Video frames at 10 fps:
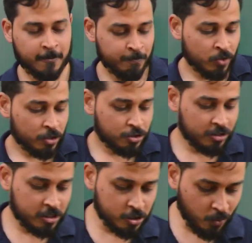So this
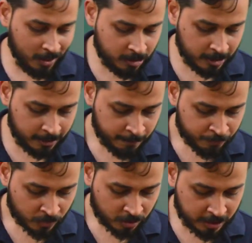is one thing
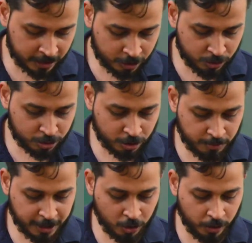that you should be
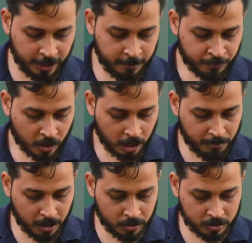knowing
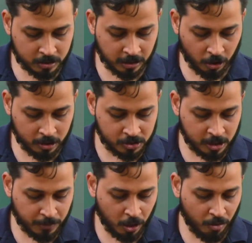about the concept
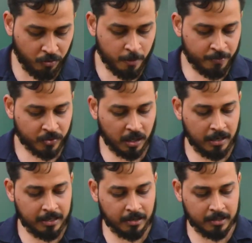of
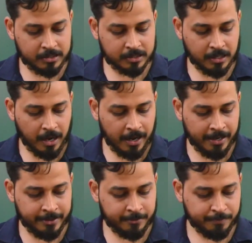linked list.
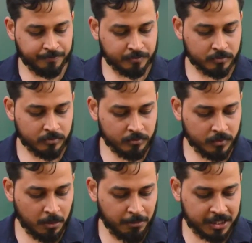And
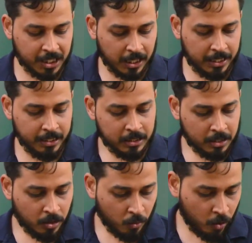basically
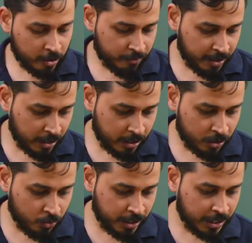what we are
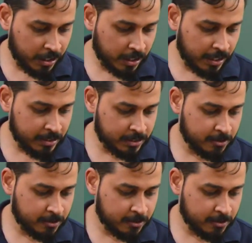doing here is